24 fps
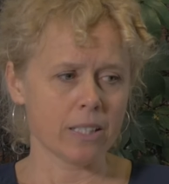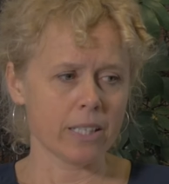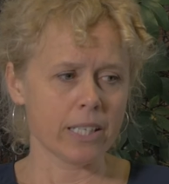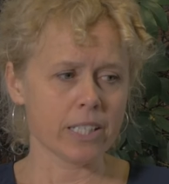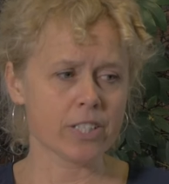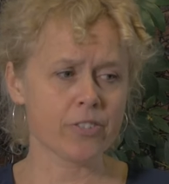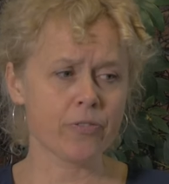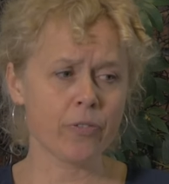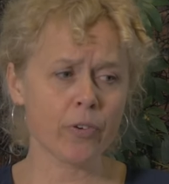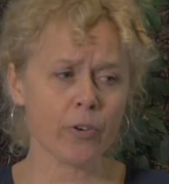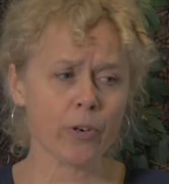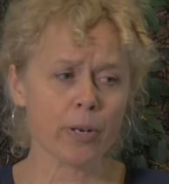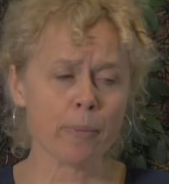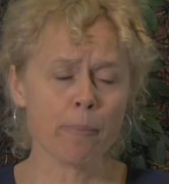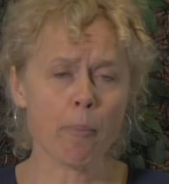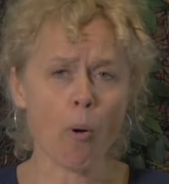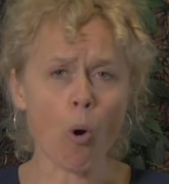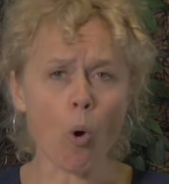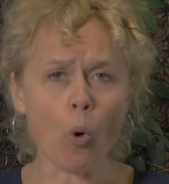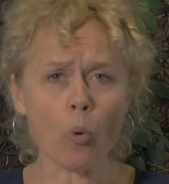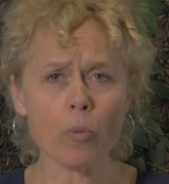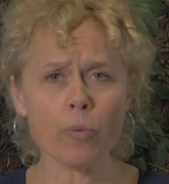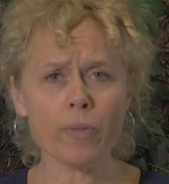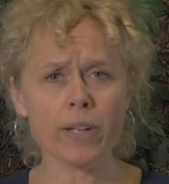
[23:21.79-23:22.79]
It's very
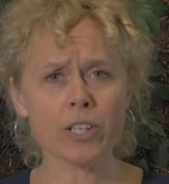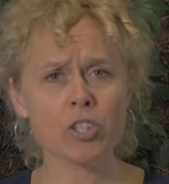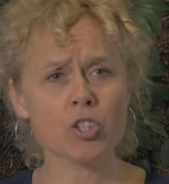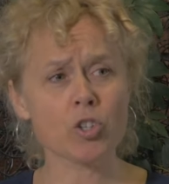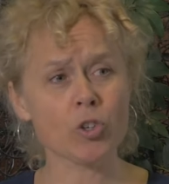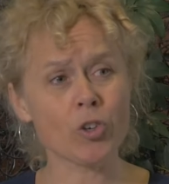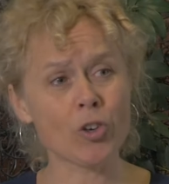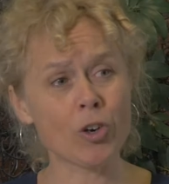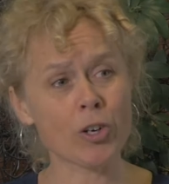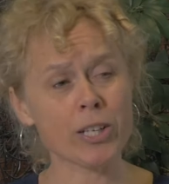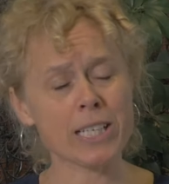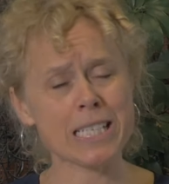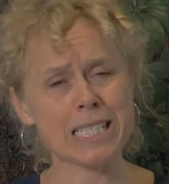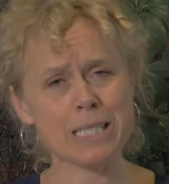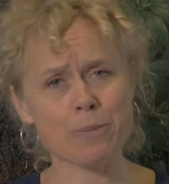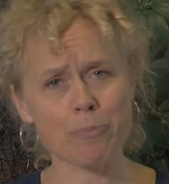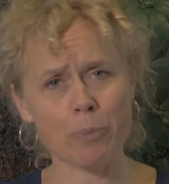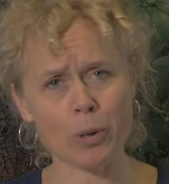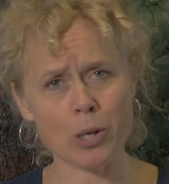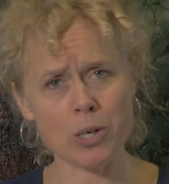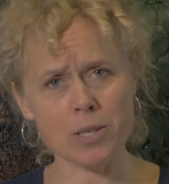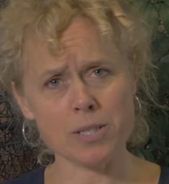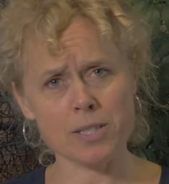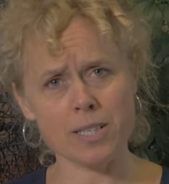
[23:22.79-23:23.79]
important that you're not
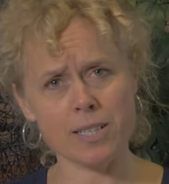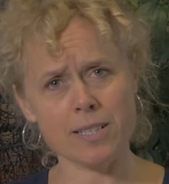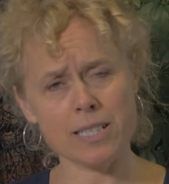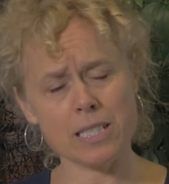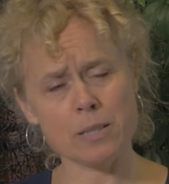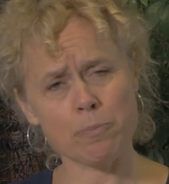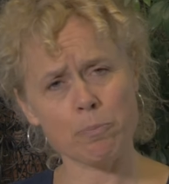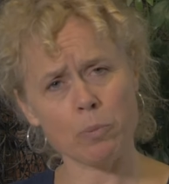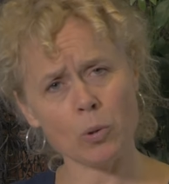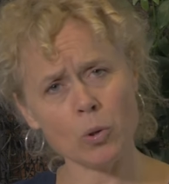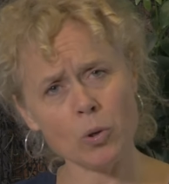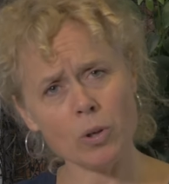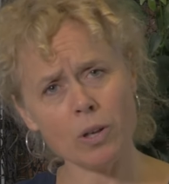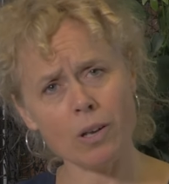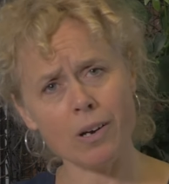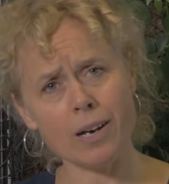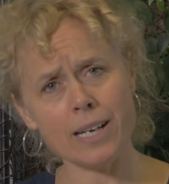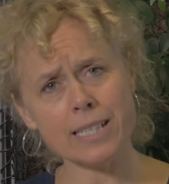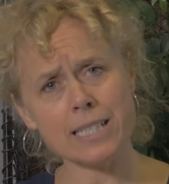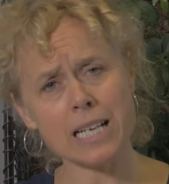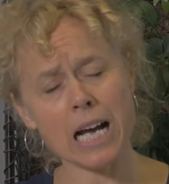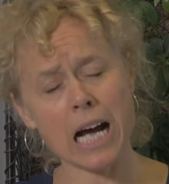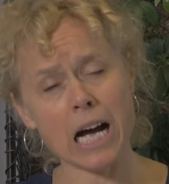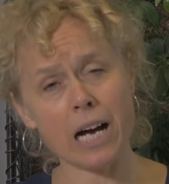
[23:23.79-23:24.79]
exposed to this blue
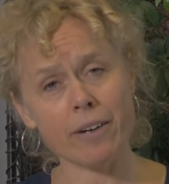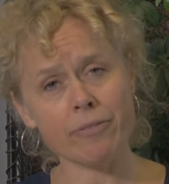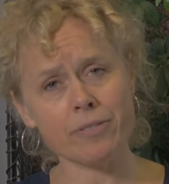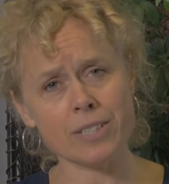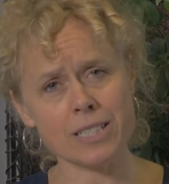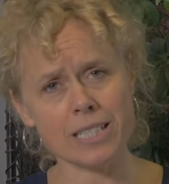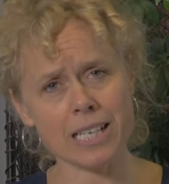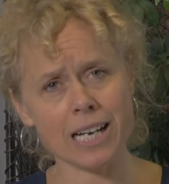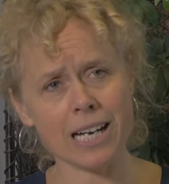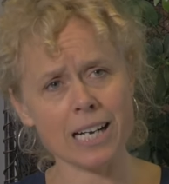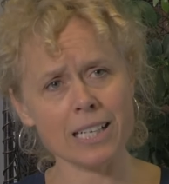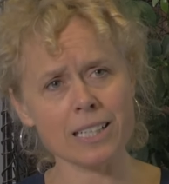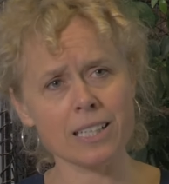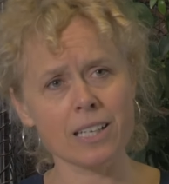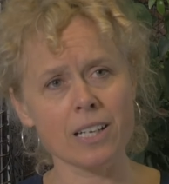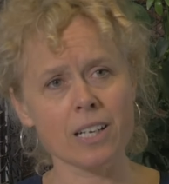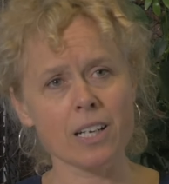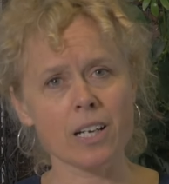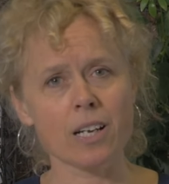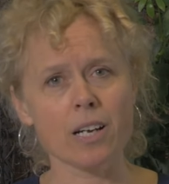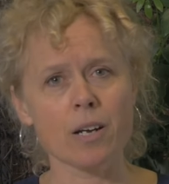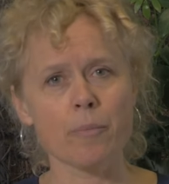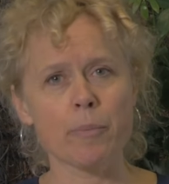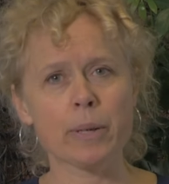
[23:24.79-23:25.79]
light after dark
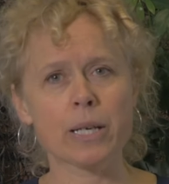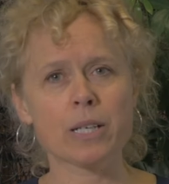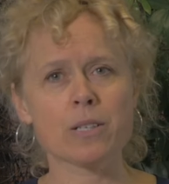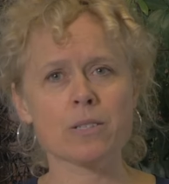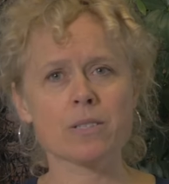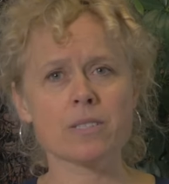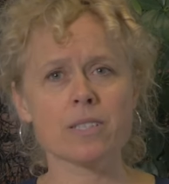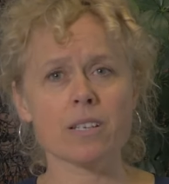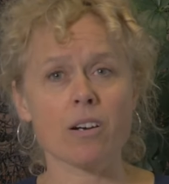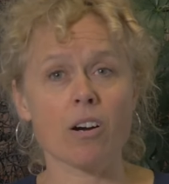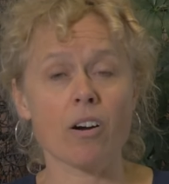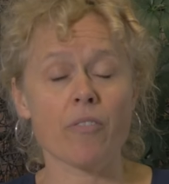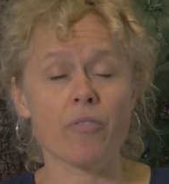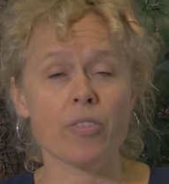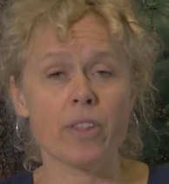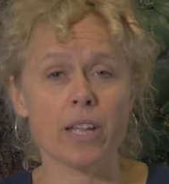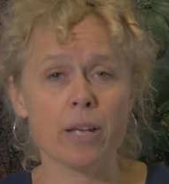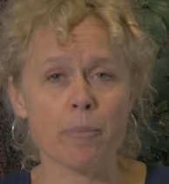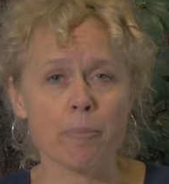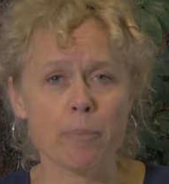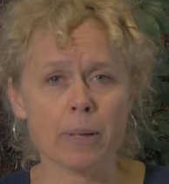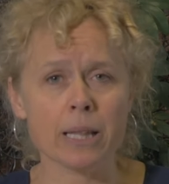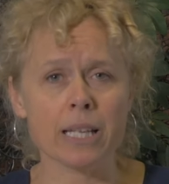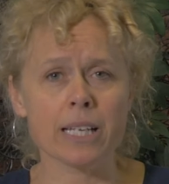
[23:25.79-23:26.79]
because of the
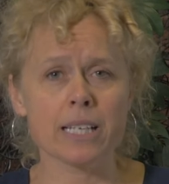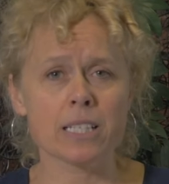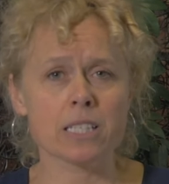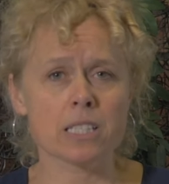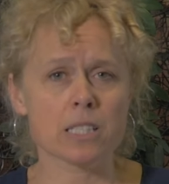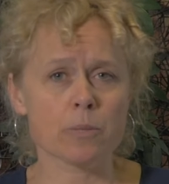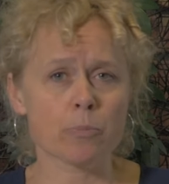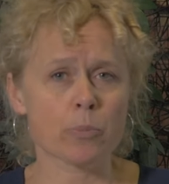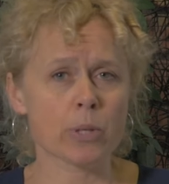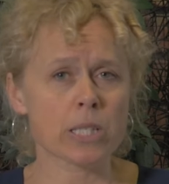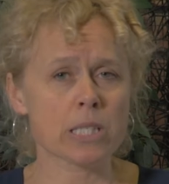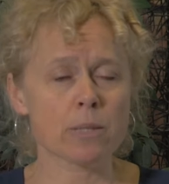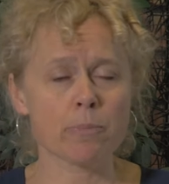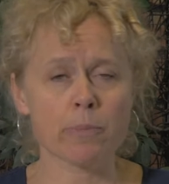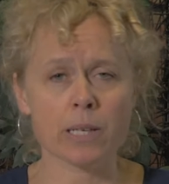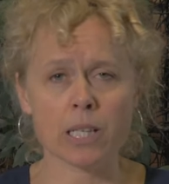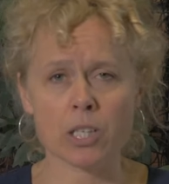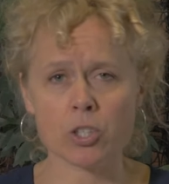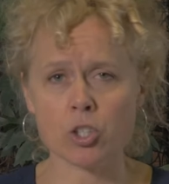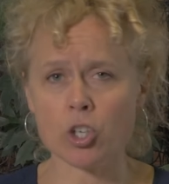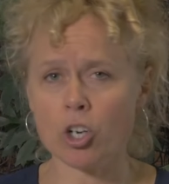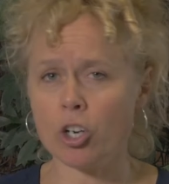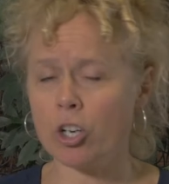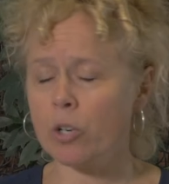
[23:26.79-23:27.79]
ability to suppress
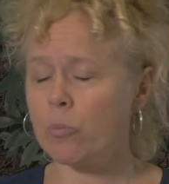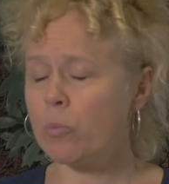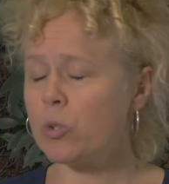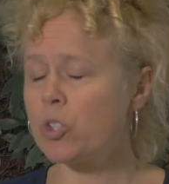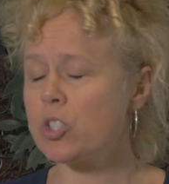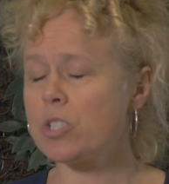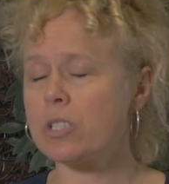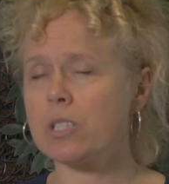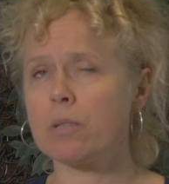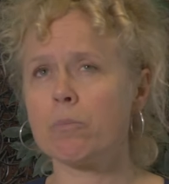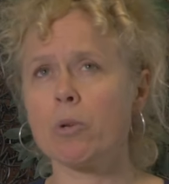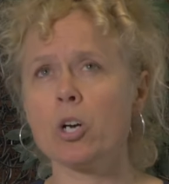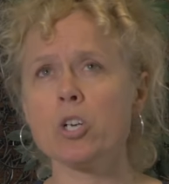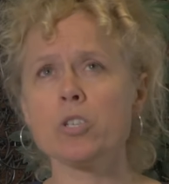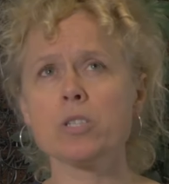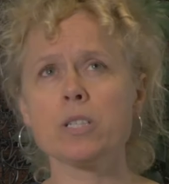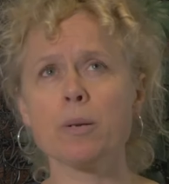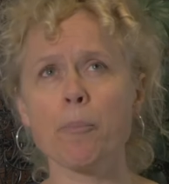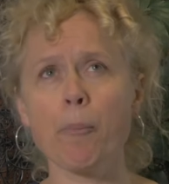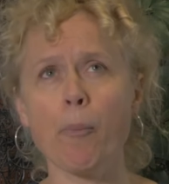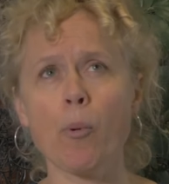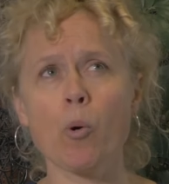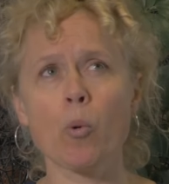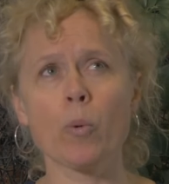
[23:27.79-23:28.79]
melatonin, which is the most
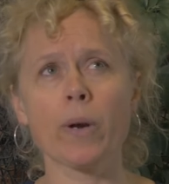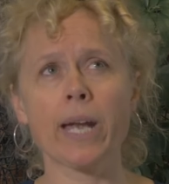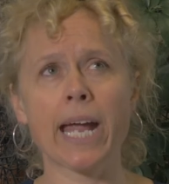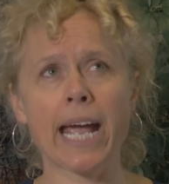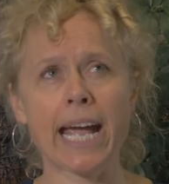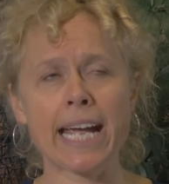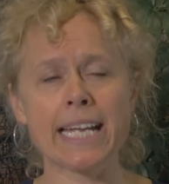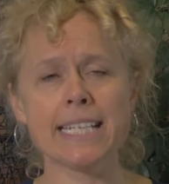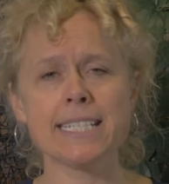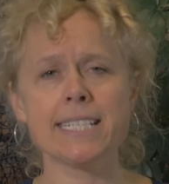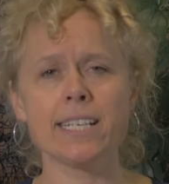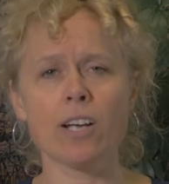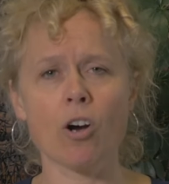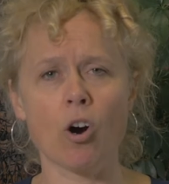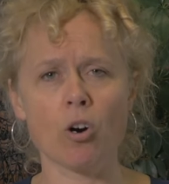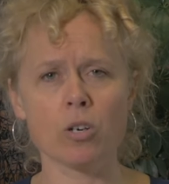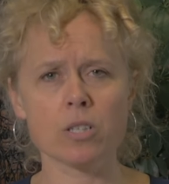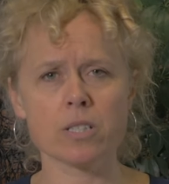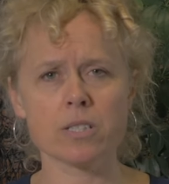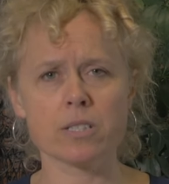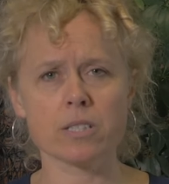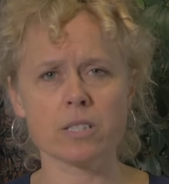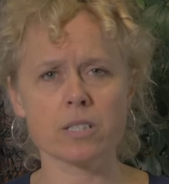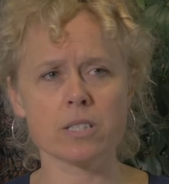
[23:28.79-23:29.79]
important
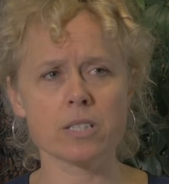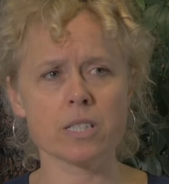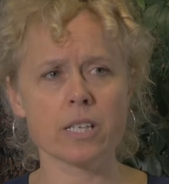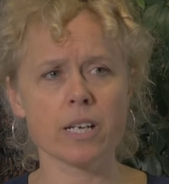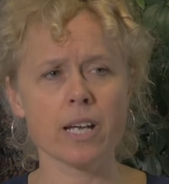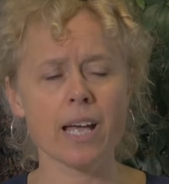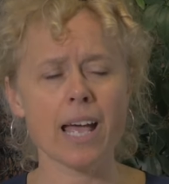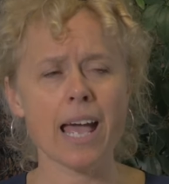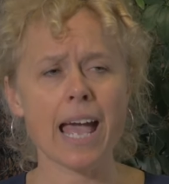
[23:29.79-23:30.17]
antioxidant,